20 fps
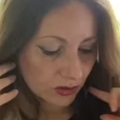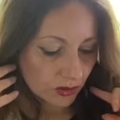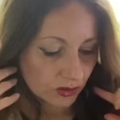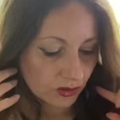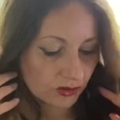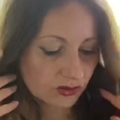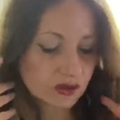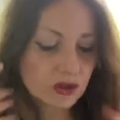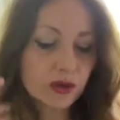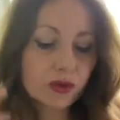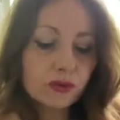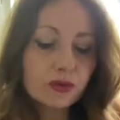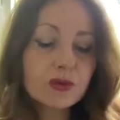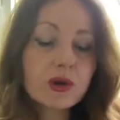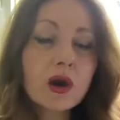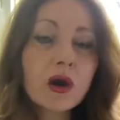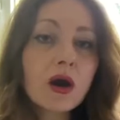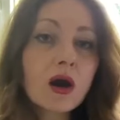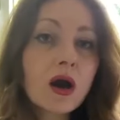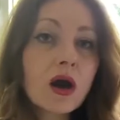So
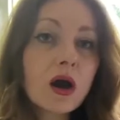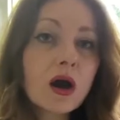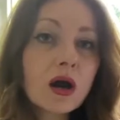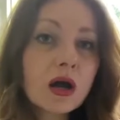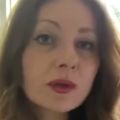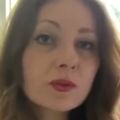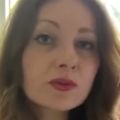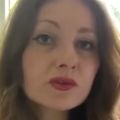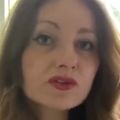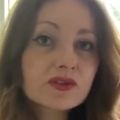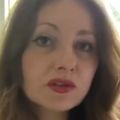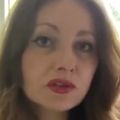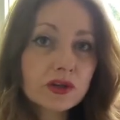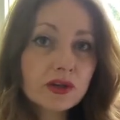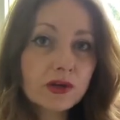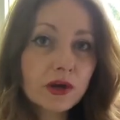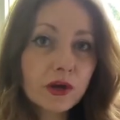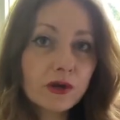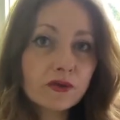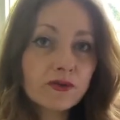I was going to
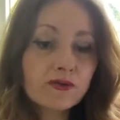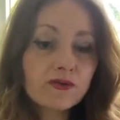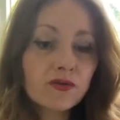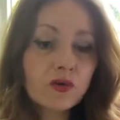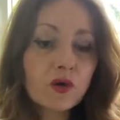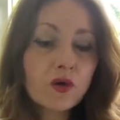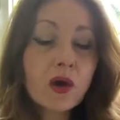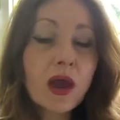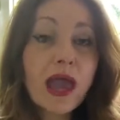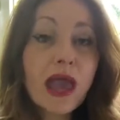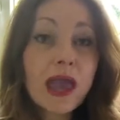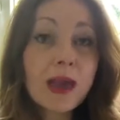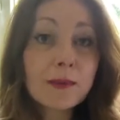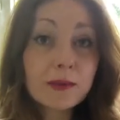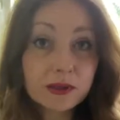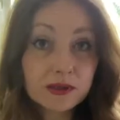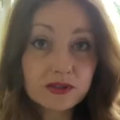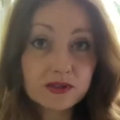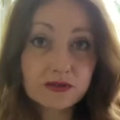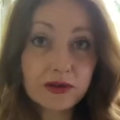go for
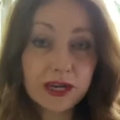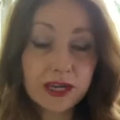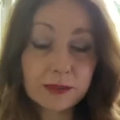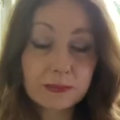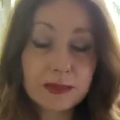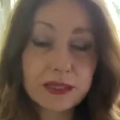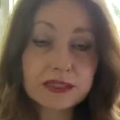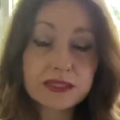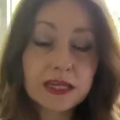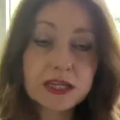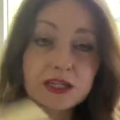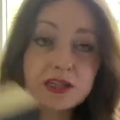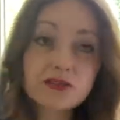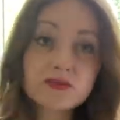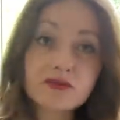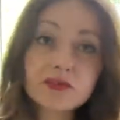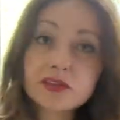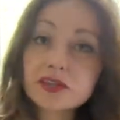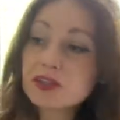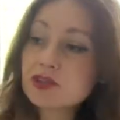Emma's recommendation
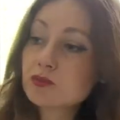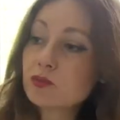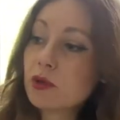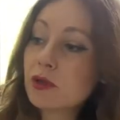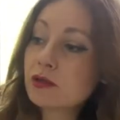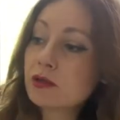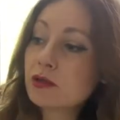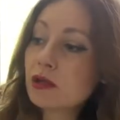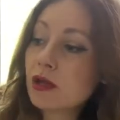for this one,